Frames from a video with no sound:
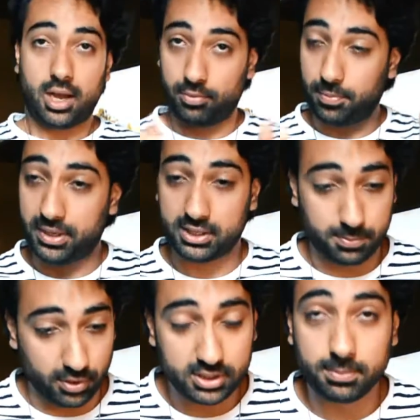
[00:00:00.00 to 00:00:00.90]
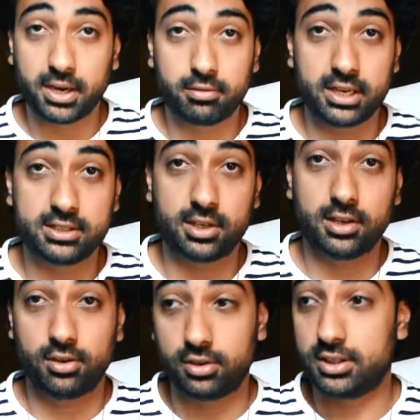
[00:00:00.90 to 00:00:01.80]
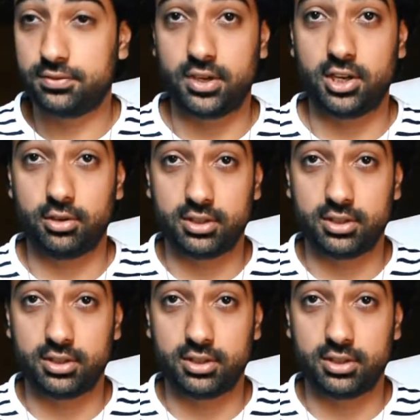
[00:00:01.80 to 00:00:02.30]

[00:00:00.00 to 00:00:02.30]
I'm not being sponsored by Razer on this video.